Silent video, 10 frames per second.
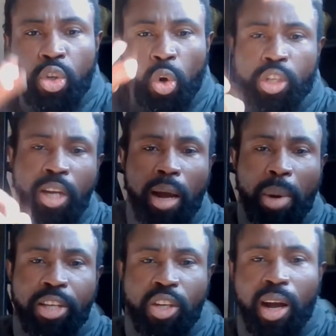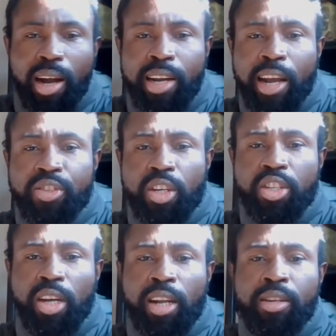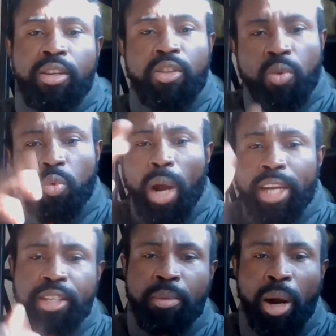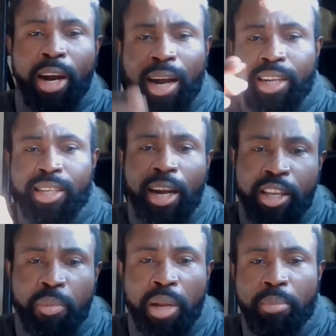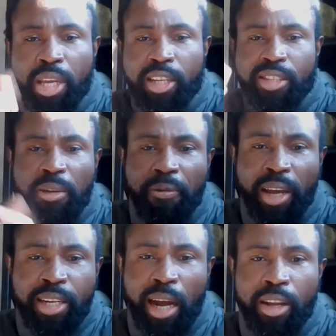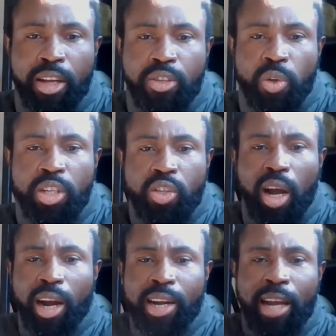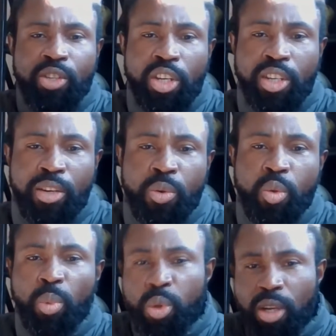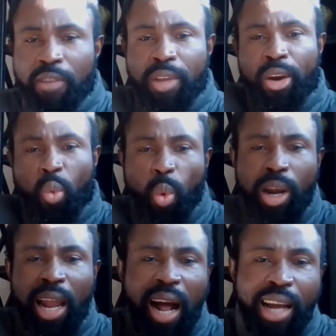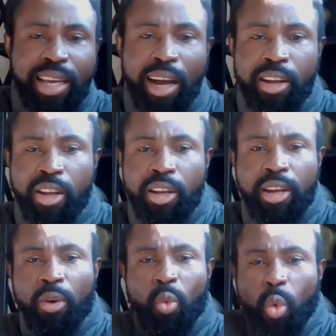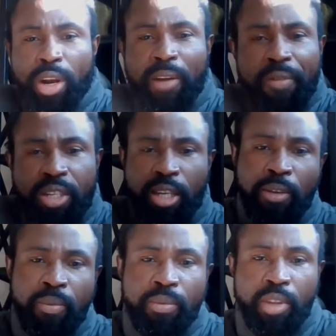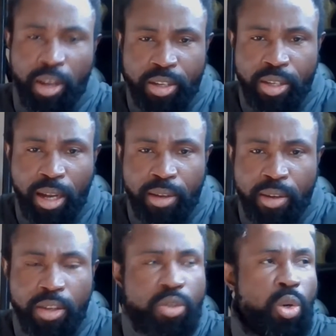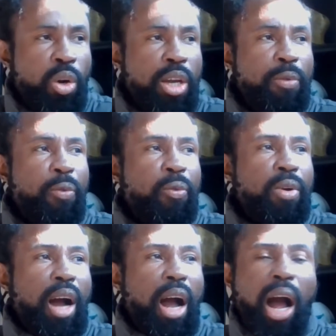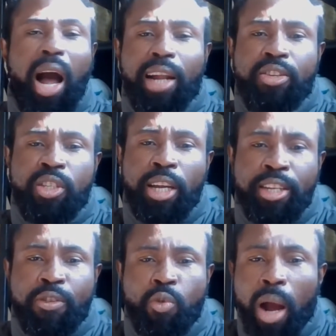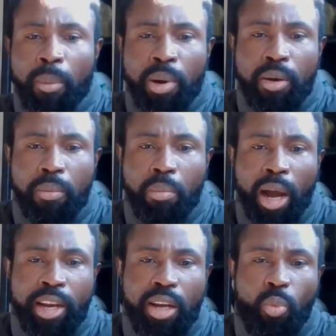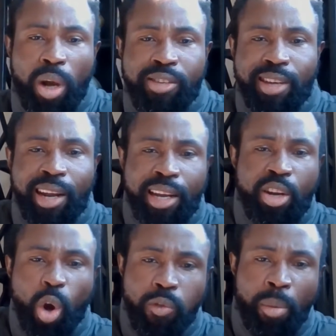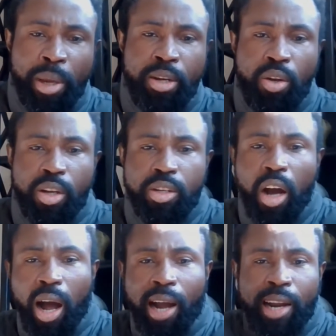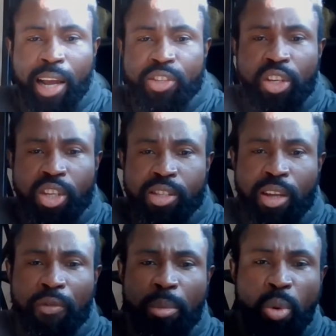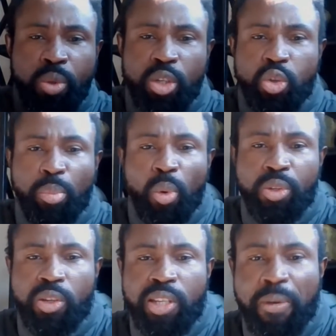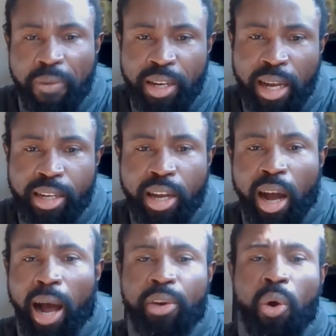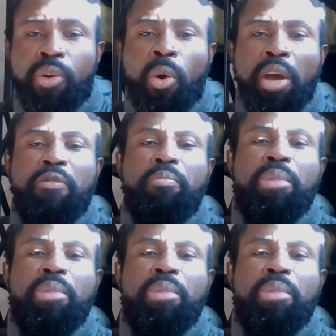your job as the organization to write him or contact him and be his defender. So this organization are supposed to have their own lawyer, their own everything. You understand? So if an artist getting robbed by the one side of the government, the organizations of the music supposed to defend that. I don't know if